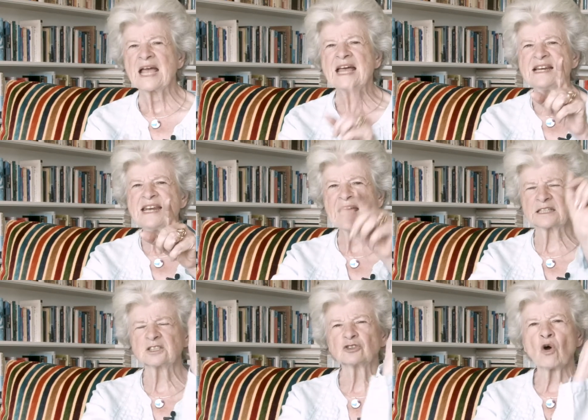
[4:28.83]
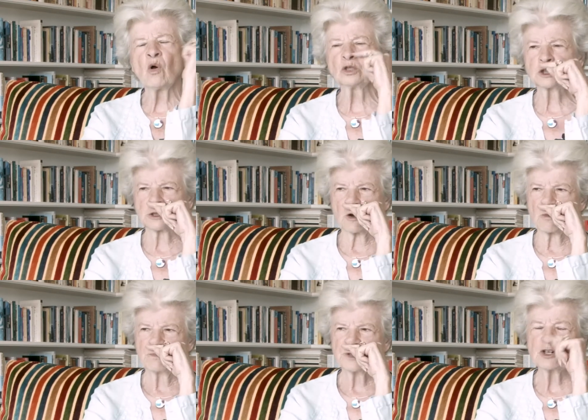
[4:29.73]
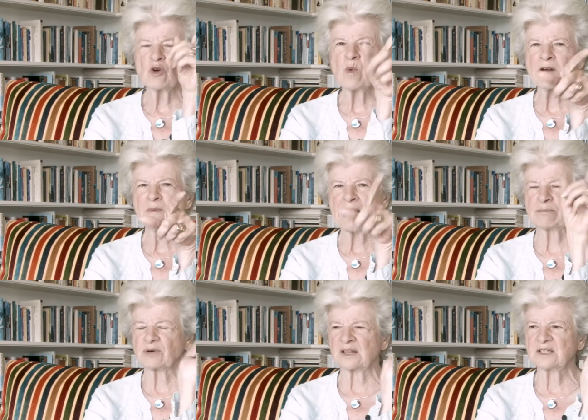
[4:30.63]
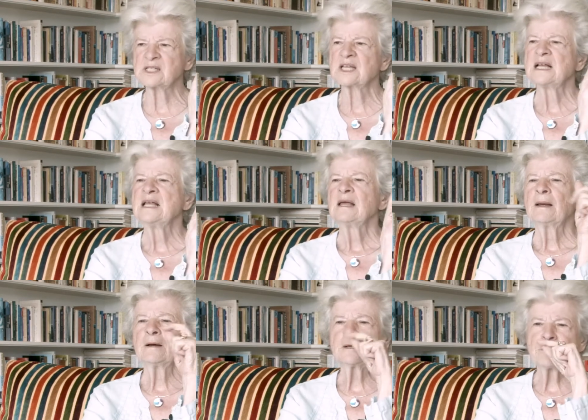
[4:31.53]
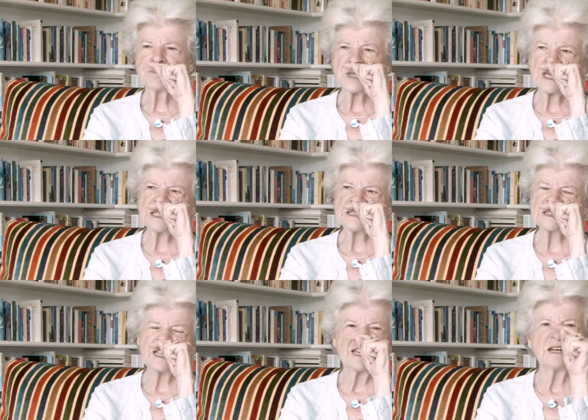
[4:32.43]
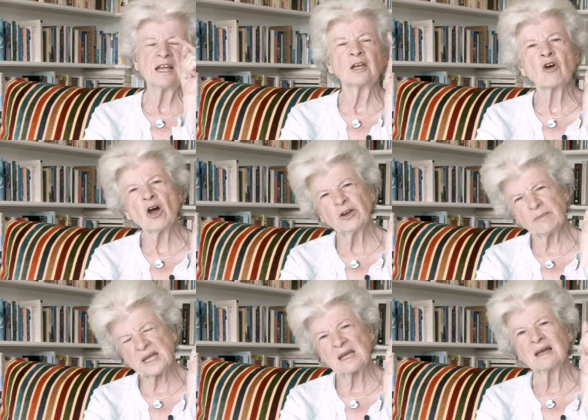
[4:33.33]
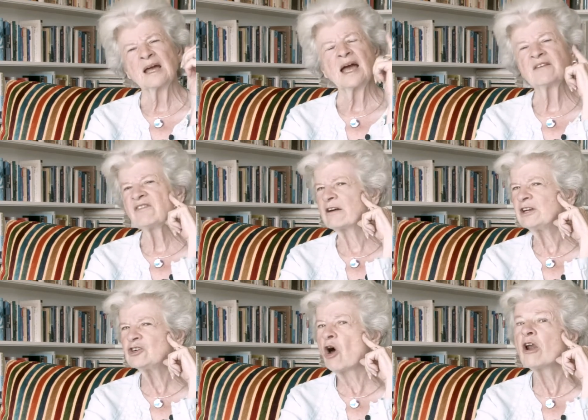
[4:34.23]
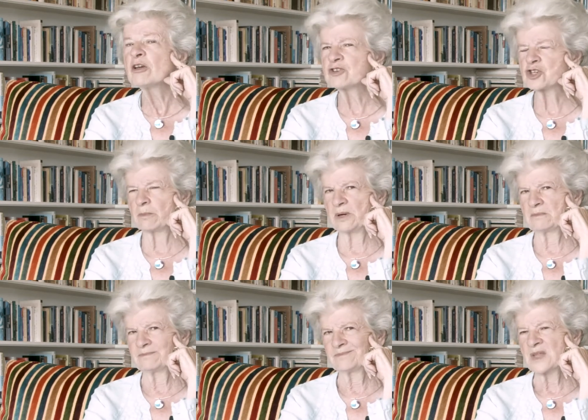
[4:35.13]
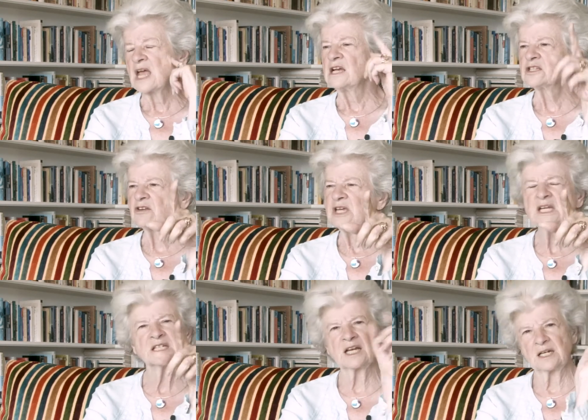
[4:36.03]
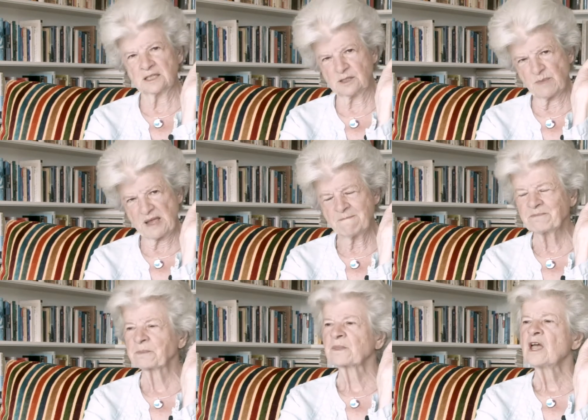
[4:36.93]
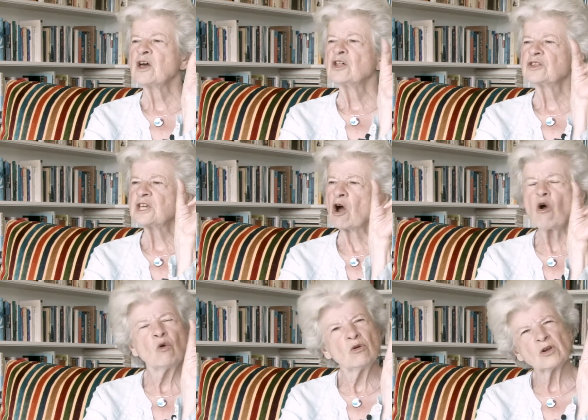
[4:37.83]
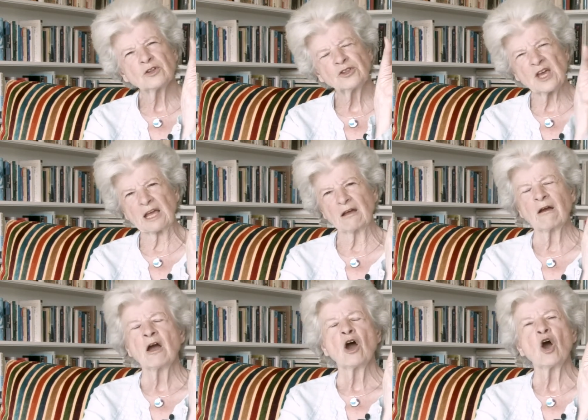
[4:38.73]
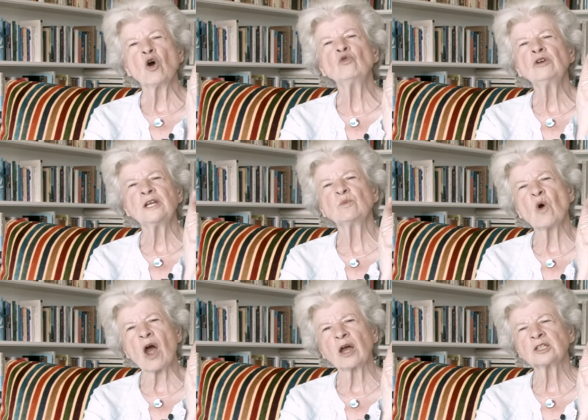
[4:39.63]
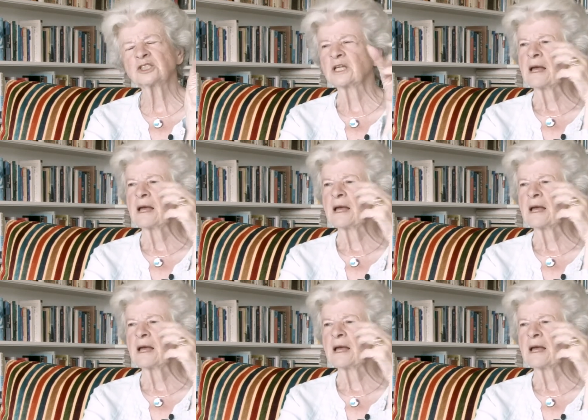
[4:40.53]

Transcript: Next also, one of my brothers is in economy and very knowledgeable. So he tells me the whole thing only works